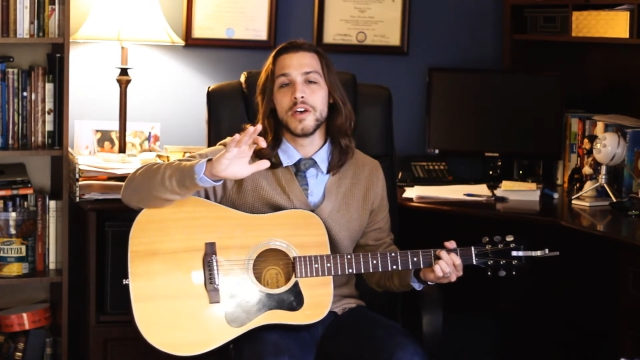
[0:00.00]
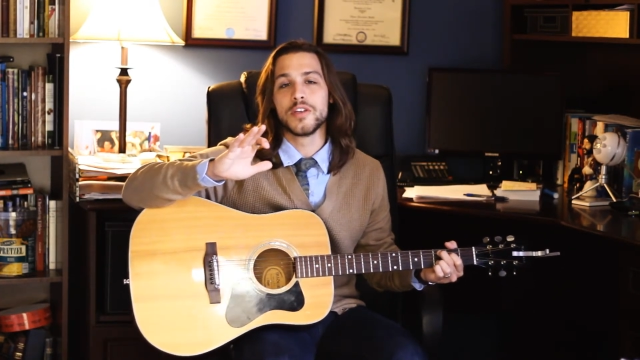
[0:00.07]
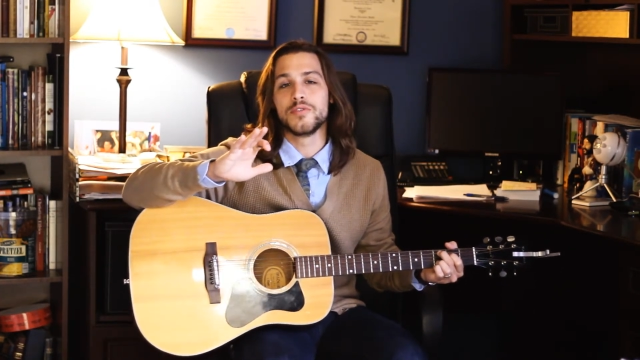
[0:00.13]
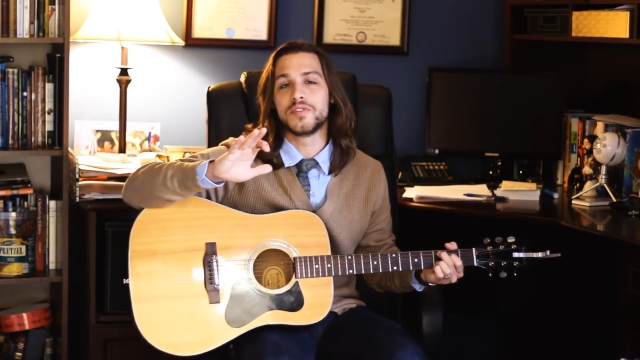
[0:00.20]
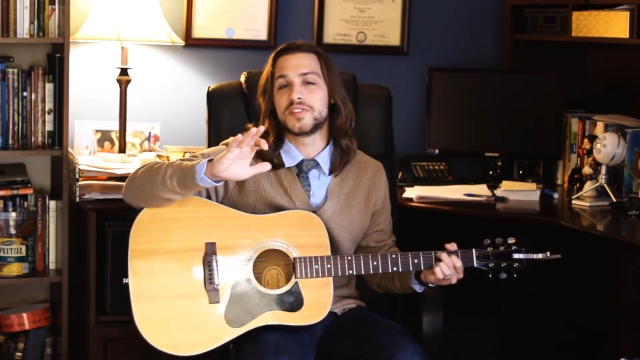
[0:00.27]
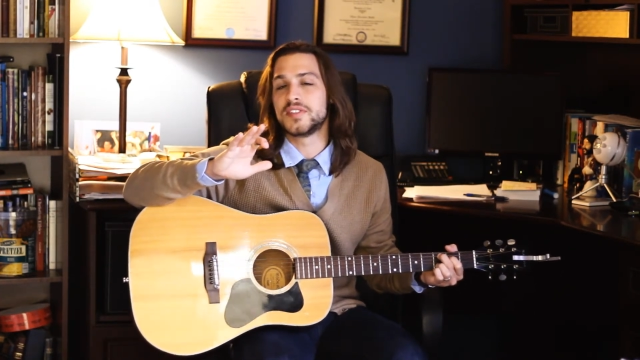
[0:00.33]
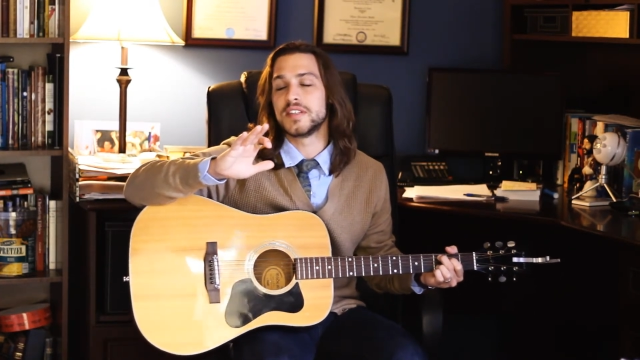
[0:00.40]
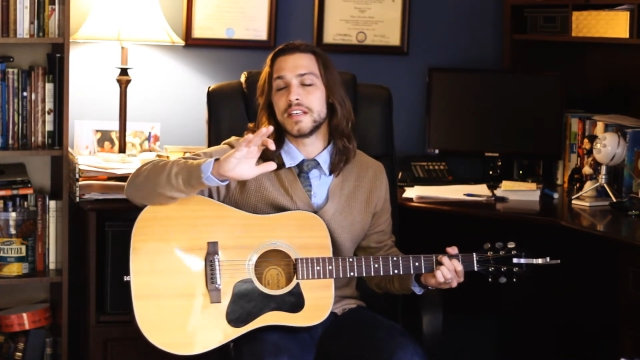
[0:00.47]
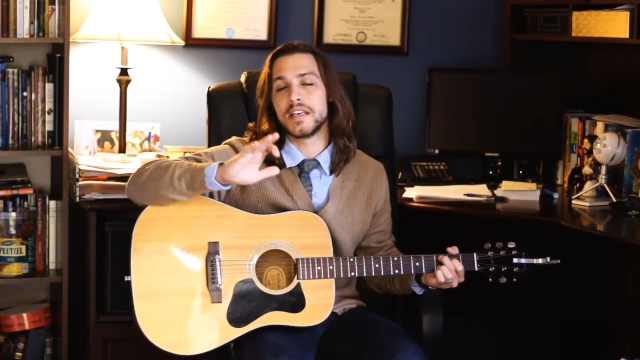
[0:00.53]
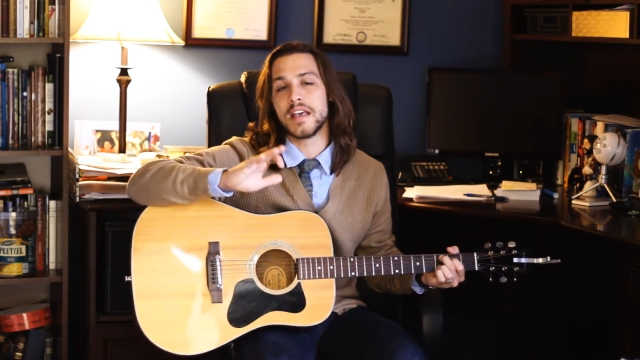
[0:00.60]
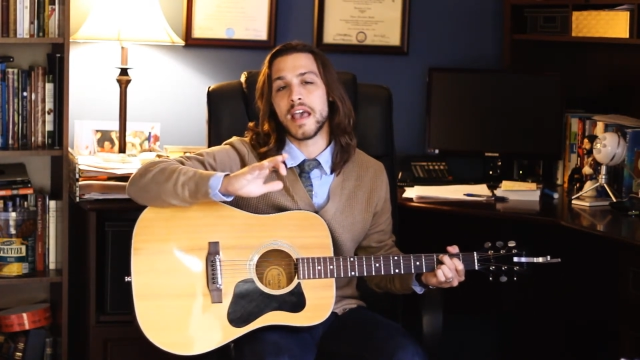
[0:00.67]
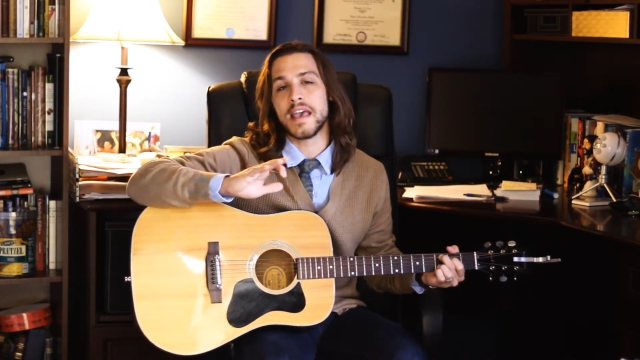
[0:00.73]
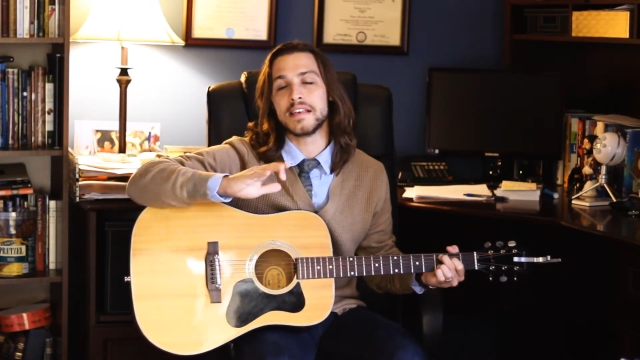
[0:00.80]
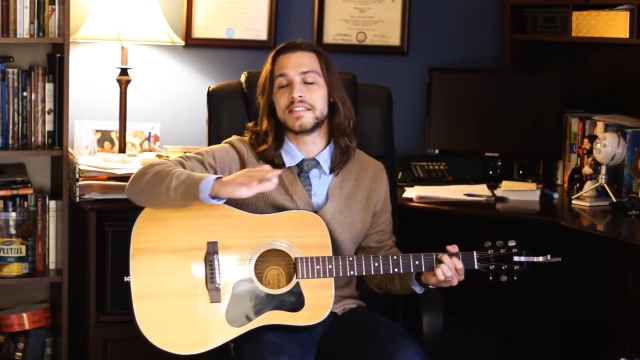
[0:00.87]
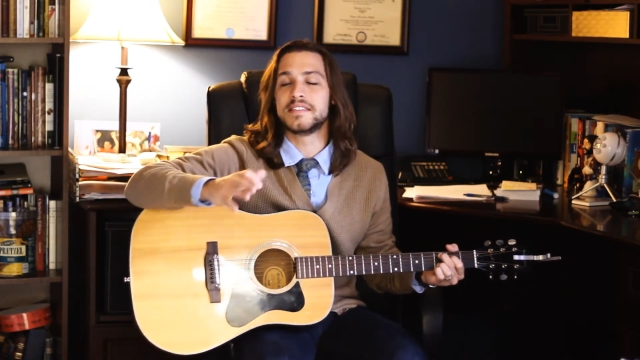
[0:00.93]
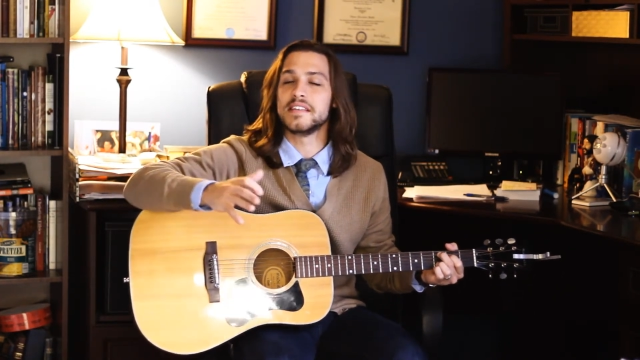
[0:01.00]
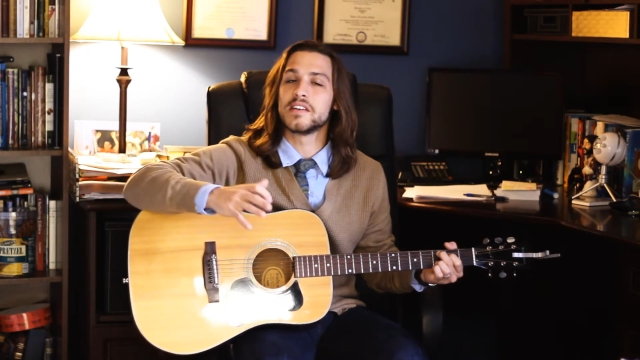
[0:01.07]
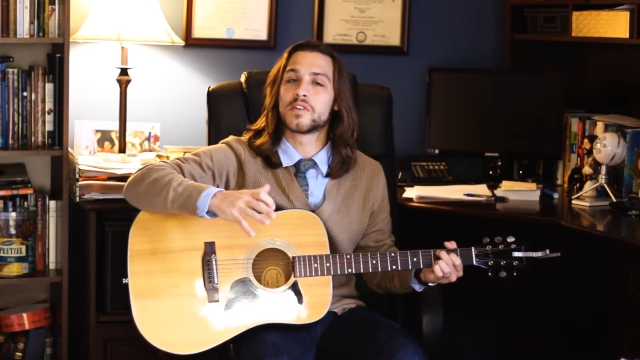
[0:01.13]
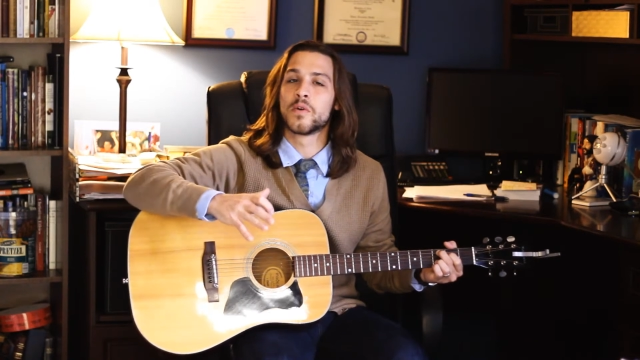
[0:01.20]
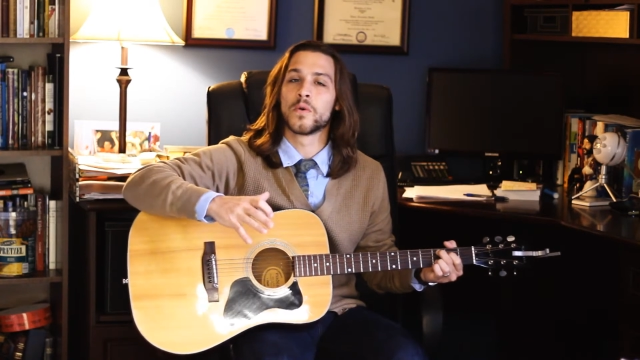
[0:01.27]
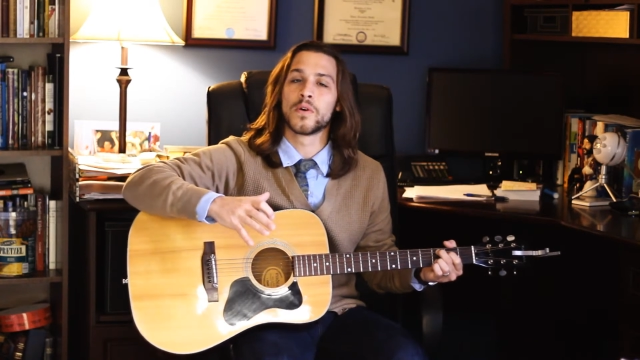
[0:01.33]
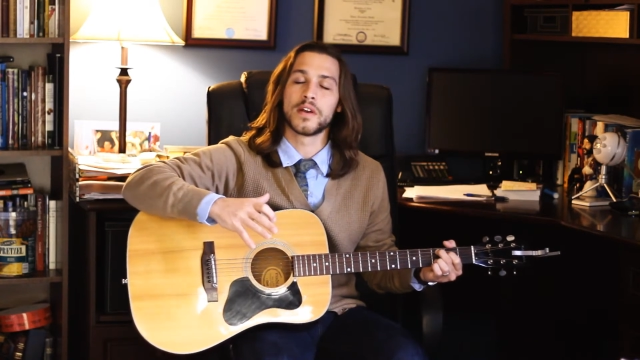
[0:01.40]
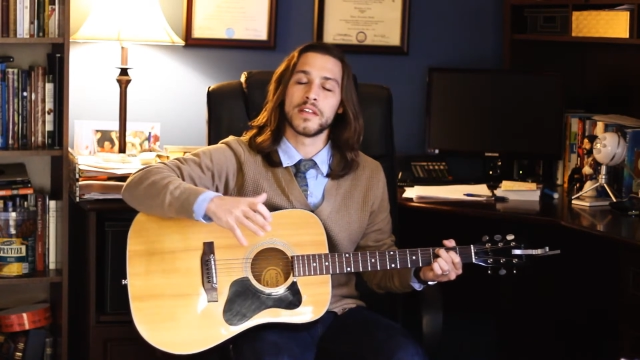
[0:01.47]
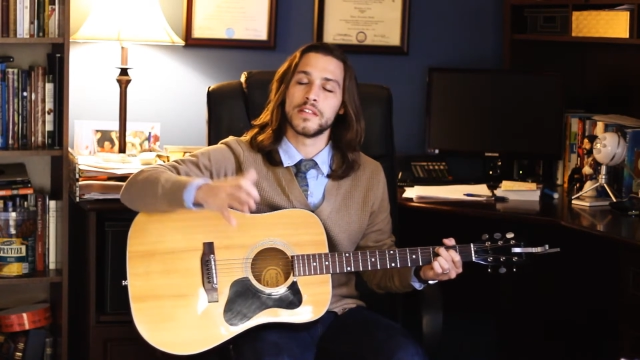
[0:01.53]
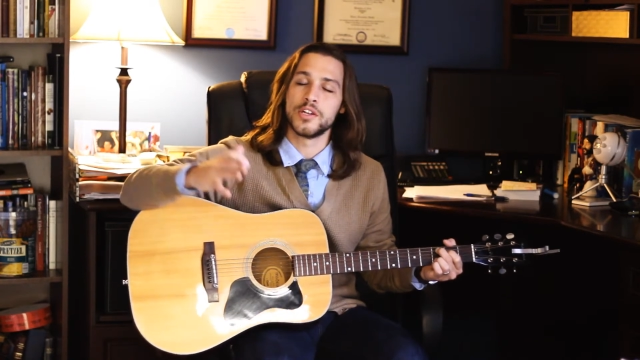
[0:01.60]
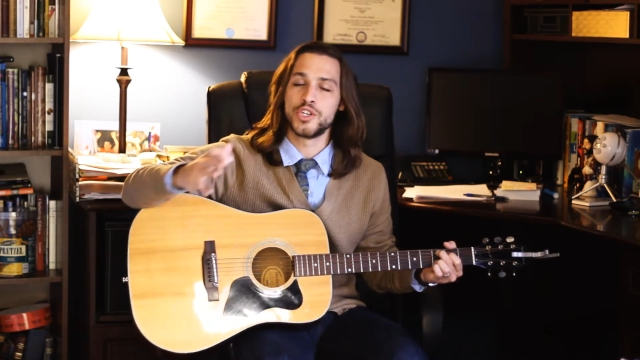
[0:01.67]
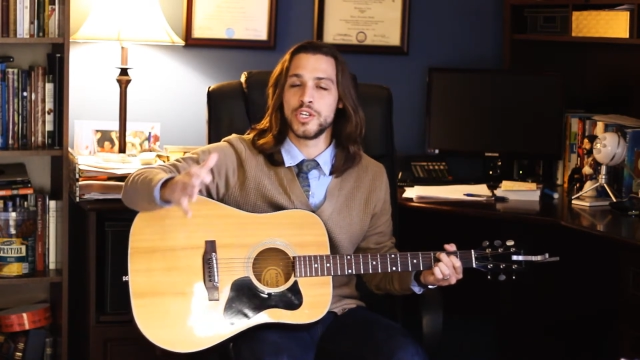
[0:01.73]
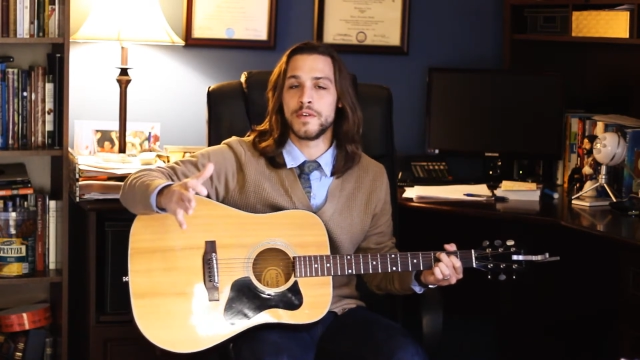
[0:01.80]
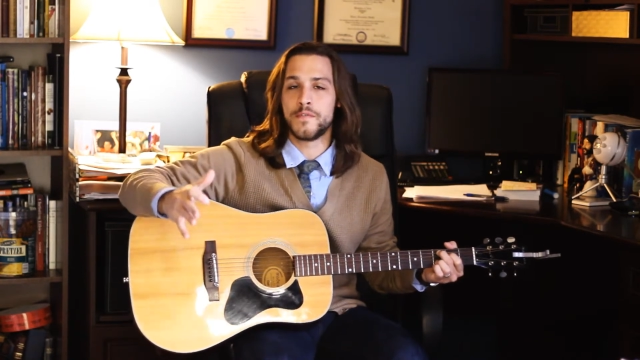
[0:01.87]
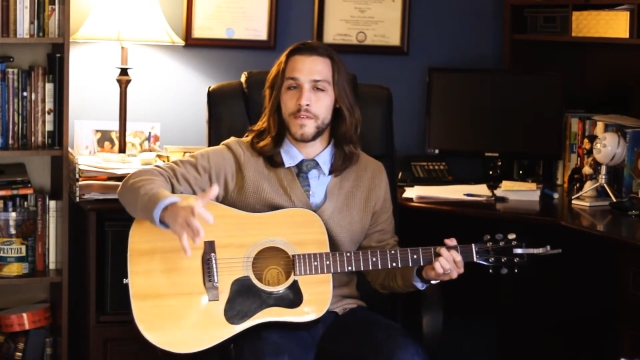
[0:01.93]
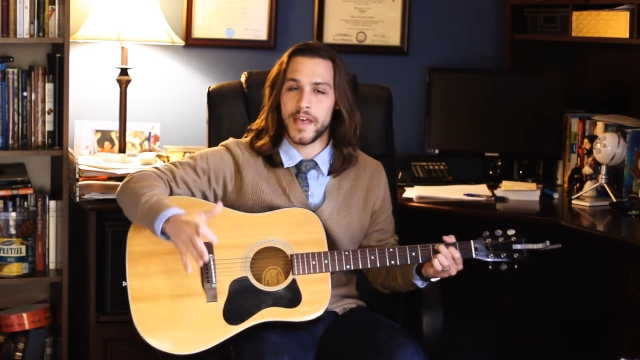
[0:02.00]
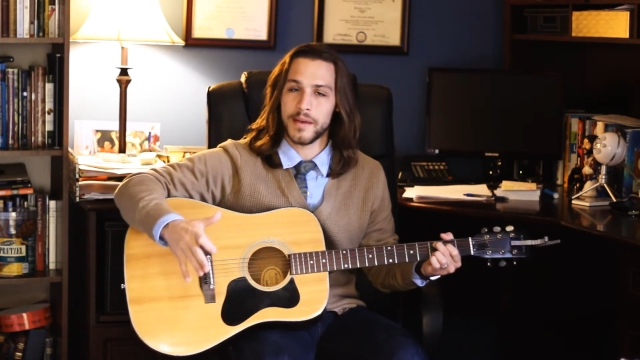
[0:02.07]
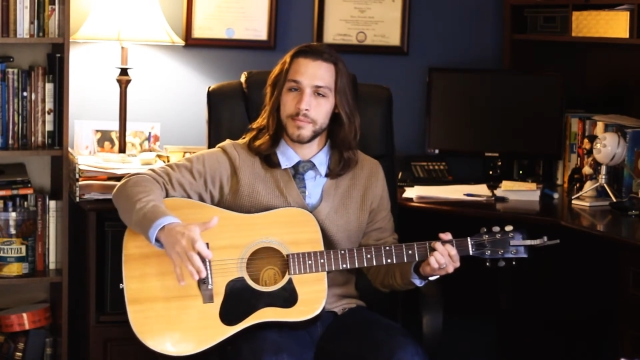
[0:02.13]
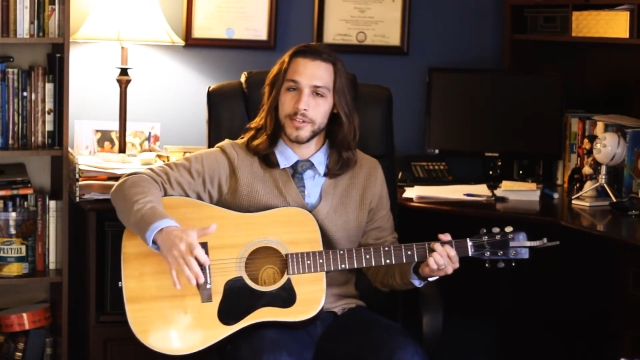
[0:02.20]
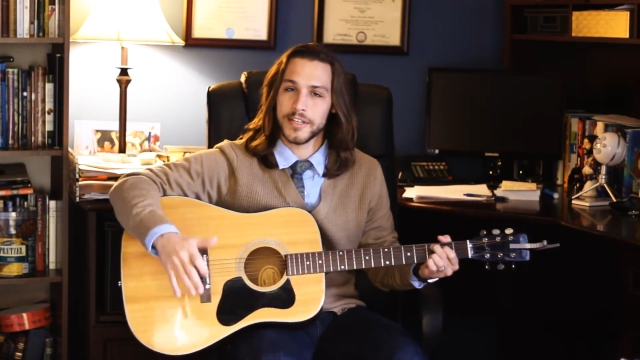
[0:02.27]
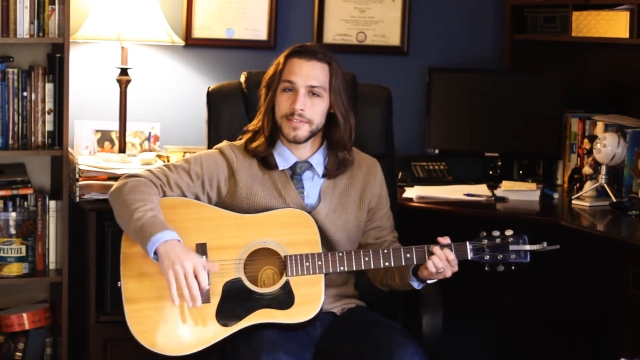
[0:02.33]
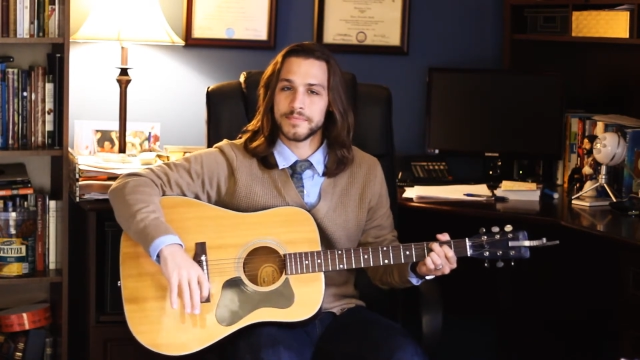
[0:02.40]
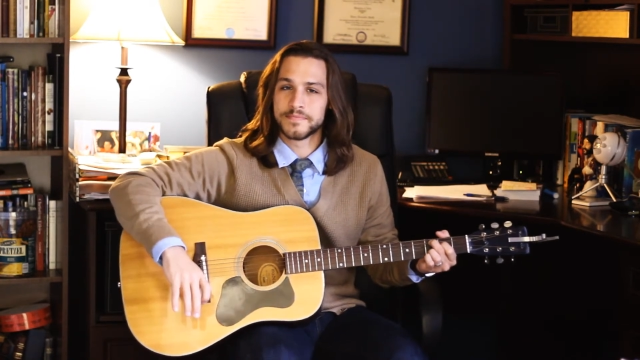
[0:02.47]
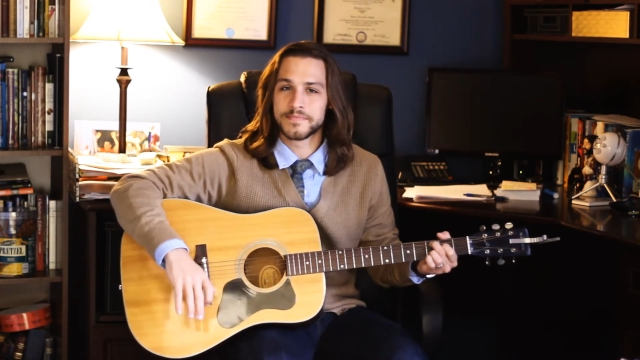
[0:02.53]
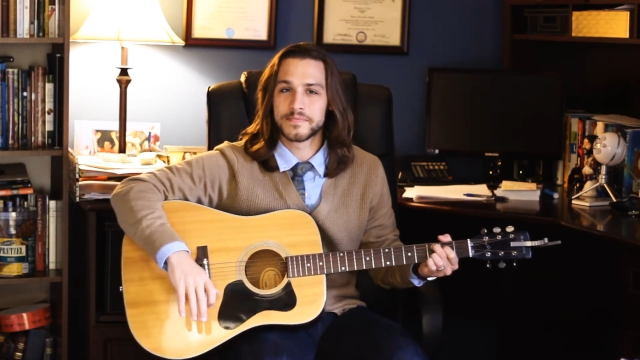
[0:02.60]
you see a C chord in the G family.